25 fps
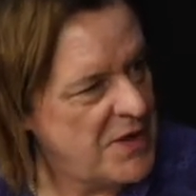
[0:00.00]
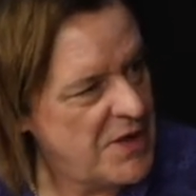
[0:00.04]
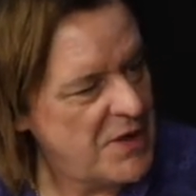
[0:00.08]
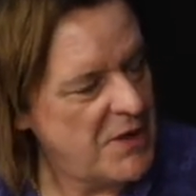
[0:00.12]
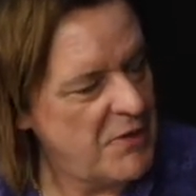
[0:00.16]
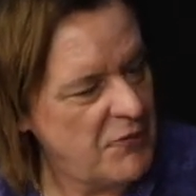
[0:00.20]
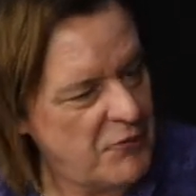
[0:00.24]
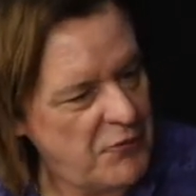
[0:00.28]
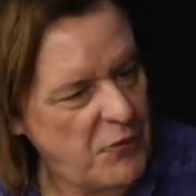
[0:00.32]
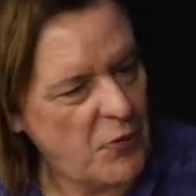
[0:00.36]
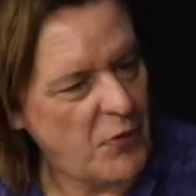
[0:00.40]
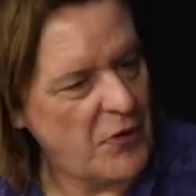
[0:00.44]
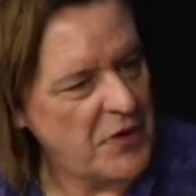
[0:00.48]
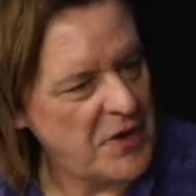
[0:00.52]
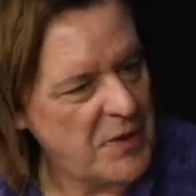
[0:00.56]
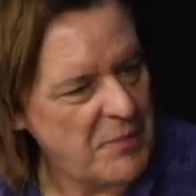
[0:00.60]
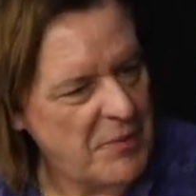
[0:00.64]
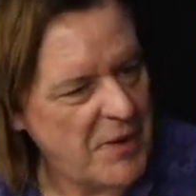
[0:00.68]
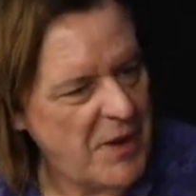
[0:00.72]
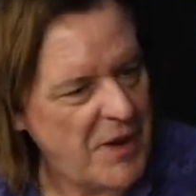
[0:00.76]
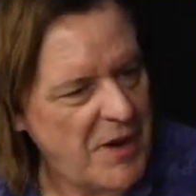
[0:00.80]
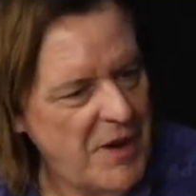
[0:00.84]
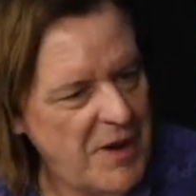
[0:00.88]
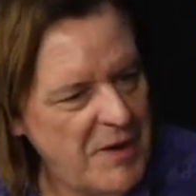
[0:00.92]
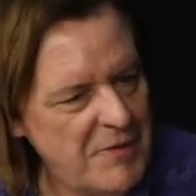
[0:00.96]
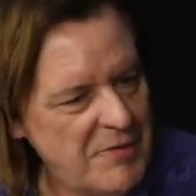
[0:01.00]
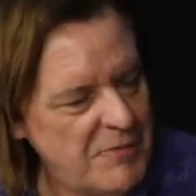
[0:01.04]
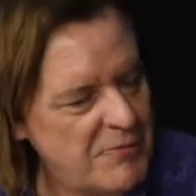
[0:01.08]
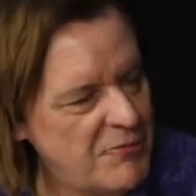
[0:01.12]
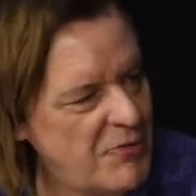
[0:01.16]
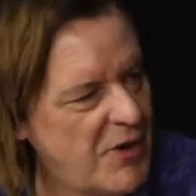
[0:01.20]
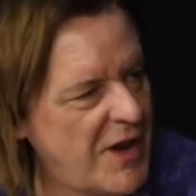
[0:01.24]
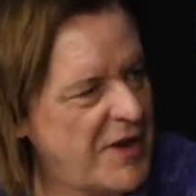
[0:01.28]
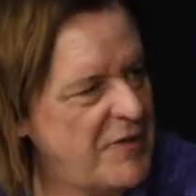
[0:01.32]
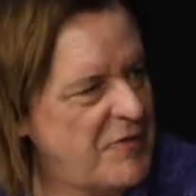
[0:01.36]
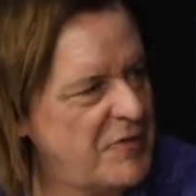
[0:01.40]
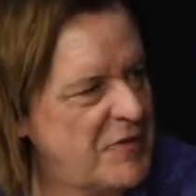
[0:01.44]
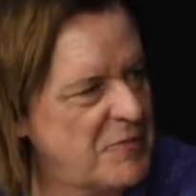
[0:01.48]
four in a bar
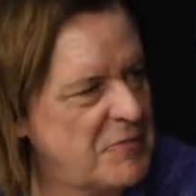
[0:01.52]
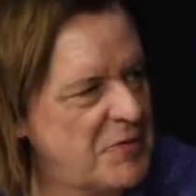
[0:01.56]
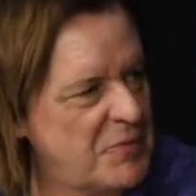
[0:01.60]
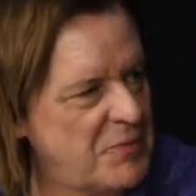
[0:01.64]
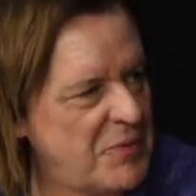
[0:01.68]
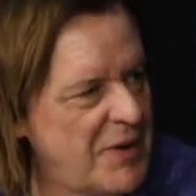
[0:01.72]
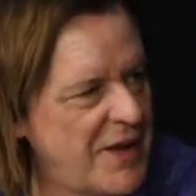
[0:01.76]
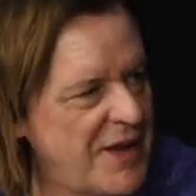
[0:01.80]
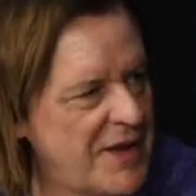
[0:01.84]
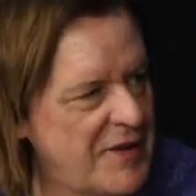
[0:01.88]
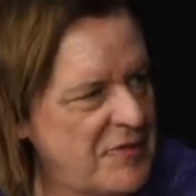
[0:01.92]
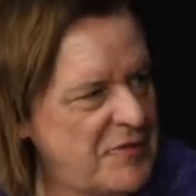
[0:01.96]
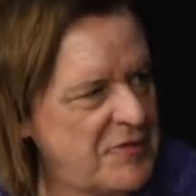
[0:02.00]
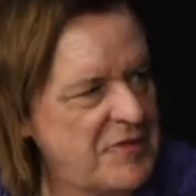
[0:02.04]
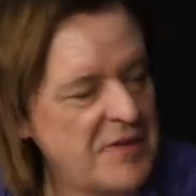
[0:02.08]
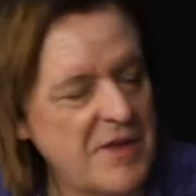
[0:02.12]
ride cymbal players.